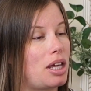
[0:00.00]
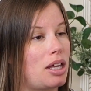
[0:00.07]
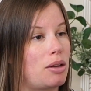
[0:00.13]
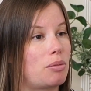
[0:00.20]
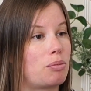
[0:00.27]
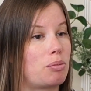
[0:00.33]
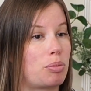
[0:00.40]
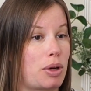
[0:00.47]

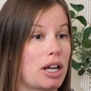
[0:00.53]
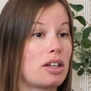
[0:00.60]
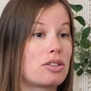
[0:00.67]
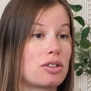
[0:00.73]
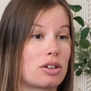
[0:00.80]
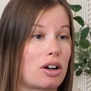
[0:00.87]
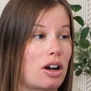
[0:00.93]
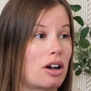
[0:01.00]
It
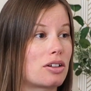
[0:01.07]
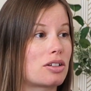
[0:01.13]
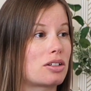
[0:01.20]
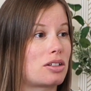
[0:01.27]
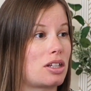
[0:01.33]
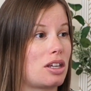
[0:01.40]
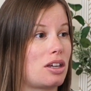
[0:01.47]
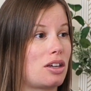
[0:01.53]
breaks your heart to
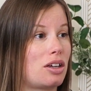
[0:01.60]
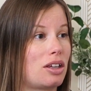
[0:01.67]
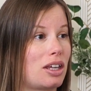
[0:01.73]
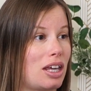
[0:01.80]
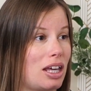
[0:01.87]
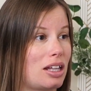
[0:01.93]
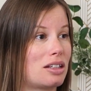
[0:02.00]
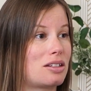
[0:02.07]
see
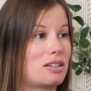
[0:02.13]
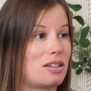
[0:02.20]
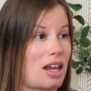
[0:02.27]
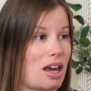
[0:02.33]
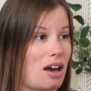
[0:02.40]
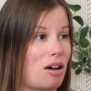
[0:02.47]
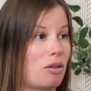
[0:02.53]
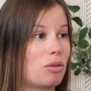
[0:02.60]
kids
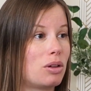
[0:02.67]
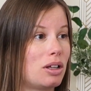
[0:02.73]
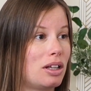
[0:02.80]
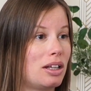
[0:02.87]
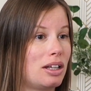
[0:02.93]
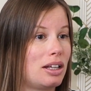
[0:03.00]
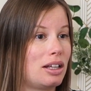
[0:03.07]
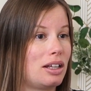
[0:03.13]
now
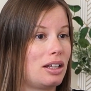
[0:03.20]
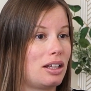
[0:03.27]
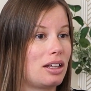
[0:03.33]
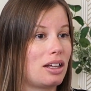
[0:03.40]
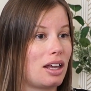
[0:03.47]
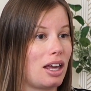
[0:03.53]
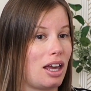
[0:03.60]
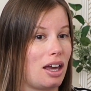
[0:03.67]

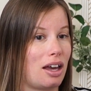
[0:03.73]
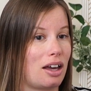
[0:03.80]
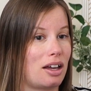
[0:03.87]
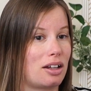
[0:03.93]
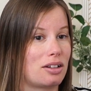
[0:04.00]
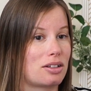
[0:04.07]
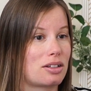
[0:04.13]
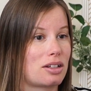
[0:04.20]

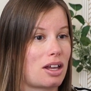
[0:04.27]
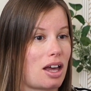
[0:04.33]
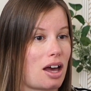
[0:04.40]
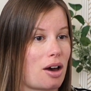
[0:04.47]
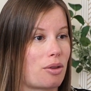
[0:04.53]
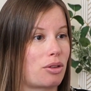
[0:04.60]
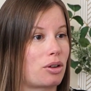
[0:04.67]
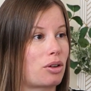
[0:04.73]
and
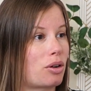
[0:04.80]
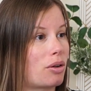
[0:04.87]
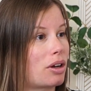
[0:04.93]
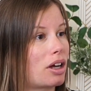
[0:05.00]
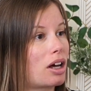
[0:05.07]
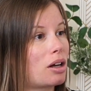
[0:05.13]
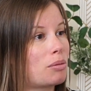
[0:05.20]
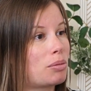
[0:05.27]
how they're
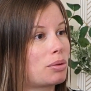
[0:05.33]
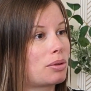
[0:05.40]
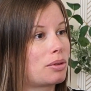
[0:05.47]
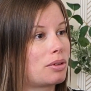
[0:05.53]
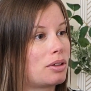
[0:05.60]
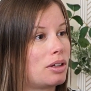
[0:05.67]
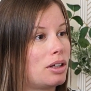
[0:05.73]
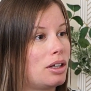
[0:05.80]
growing up,
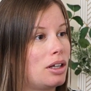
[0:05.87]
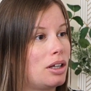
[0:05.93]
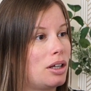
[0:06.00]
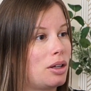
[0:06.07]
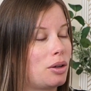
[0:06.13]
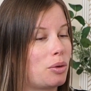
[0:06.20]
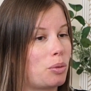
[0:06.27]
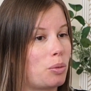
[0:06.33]

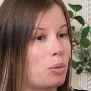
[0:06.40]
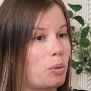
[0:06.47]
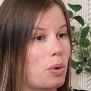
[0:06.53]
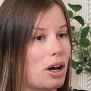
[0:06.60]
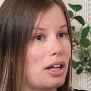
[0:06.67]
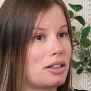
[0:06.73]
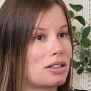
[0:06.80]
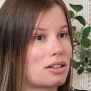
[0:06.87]

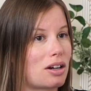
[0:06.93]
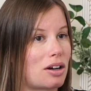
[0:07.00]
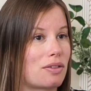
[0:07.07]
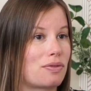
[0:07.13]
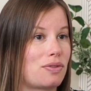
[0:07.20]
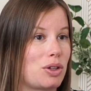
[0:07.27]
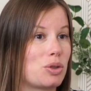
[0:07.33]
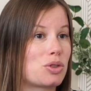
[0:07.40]
what our
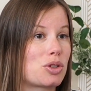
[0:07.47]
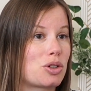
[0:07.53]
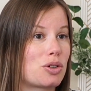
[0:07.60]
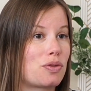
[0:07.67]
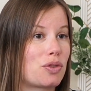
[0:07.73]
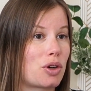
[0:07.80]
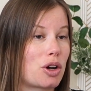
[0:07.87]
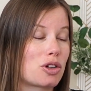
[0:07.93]
future
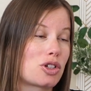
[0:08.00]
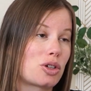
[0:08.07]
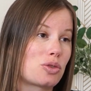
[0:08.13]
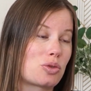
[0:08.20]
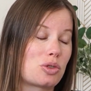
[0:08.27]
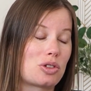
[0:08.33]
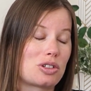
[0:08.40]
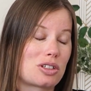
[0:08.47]
for our
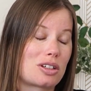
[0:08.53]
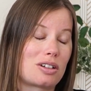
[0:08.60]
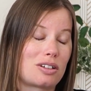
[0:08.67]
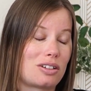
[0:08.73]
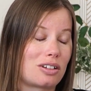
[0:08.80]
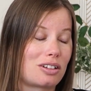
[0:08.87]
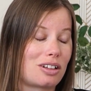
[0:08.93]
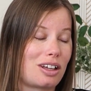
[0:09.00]
children is going to
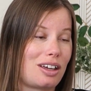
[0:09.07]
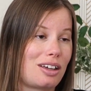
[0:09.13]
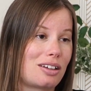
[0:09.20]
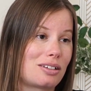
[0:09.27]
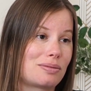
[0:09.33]
look like.